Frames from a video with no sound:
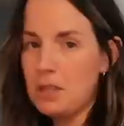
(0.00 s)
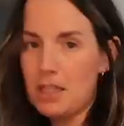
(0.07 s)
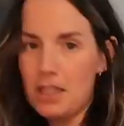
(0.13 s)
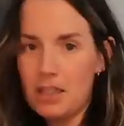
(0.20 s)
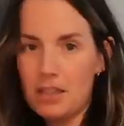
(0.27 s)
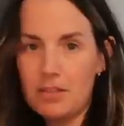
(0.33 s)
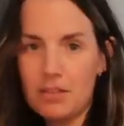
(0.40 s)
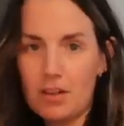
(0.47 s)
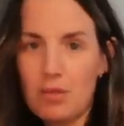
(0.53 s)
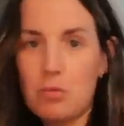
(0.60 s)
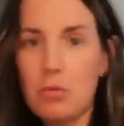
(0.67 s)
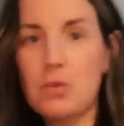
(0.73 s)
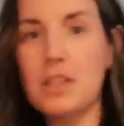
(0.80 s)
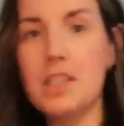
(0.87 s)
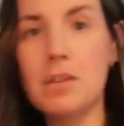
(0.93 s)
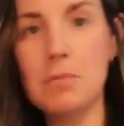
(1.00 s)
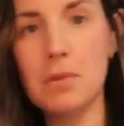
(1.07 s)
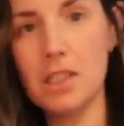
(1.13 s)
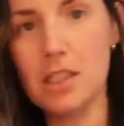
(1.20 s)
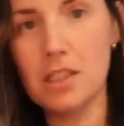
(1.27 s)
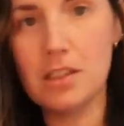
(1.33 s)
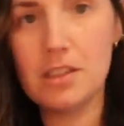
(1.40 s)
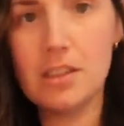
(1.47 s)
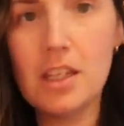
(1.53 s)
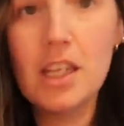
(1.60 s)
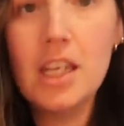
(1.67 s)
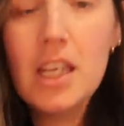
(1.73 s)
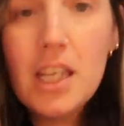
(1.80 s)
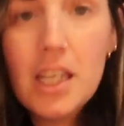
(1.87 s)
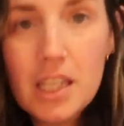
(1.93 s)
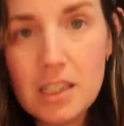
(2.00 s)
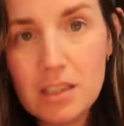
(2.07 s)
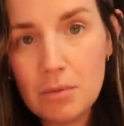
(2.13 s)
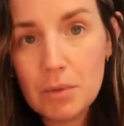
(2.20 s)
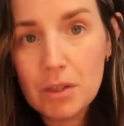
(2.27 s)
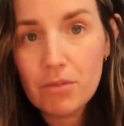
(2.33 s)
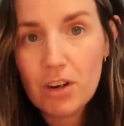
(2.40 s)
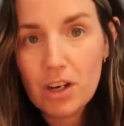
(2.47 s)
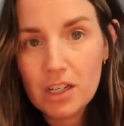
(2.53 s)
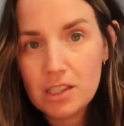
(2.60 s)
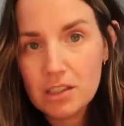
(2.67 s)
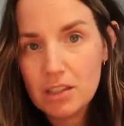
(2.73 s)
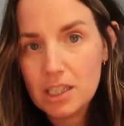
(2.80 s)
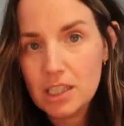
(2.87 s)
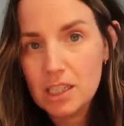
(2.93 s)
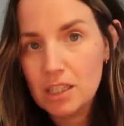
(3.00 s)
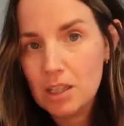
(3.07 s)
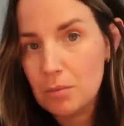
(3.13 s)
Yeah, I bought this in because it's something very exciting